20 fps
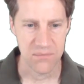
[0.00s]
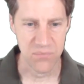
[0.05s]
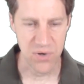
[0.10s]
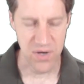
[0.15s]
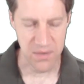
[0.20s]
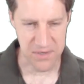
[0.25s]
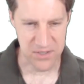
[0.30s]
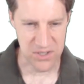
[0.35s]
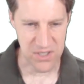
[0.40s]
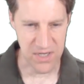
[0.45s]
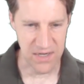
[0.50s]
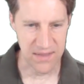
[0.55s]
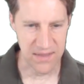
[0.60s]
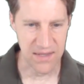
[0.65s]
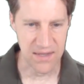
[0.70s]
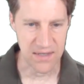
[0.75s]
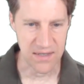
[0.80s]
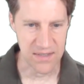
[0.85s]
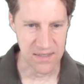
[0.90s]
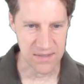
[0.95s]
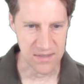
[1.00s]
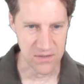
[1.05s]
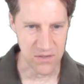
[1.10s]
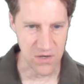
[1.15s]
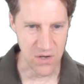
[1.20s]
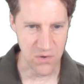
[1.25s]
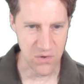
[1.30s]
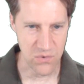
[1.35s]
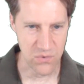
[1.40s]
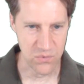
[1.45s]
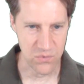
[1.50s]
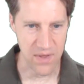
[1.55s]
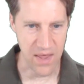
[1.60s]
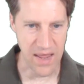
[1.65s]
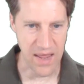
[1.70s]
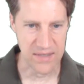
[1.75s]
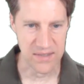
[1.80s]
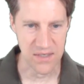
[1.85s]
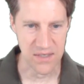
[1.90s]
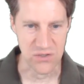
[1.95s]
pretty much anything it doesn't know
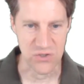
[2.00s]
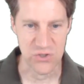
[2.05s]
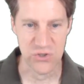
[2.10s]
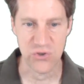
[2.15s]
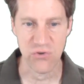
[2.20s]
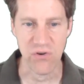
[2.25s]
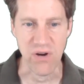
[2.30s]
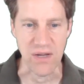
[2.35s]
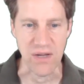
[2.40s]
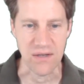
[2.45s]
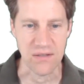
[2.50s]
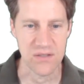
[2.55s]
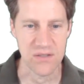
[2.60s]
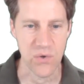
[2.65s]
as a string.